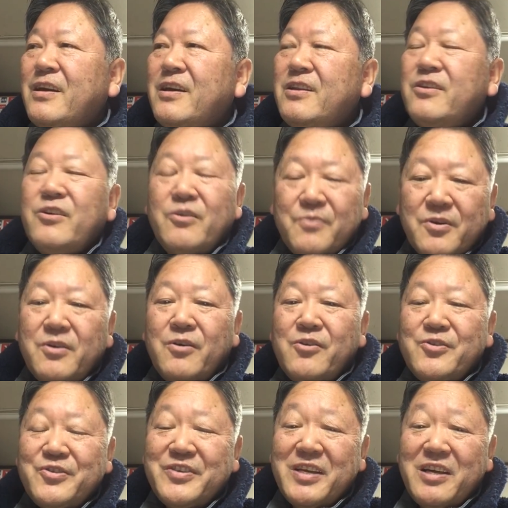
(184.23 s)
And of
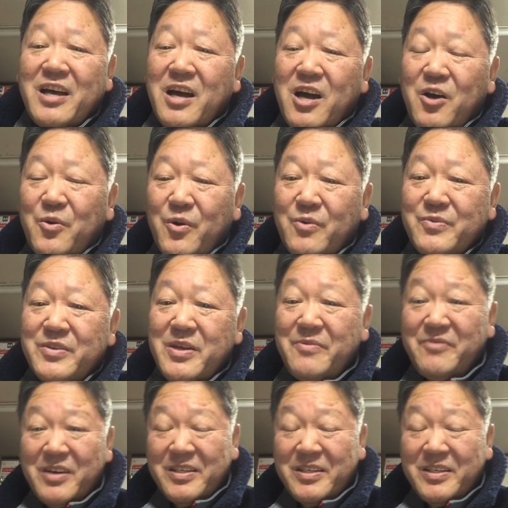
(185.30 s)
course, half of them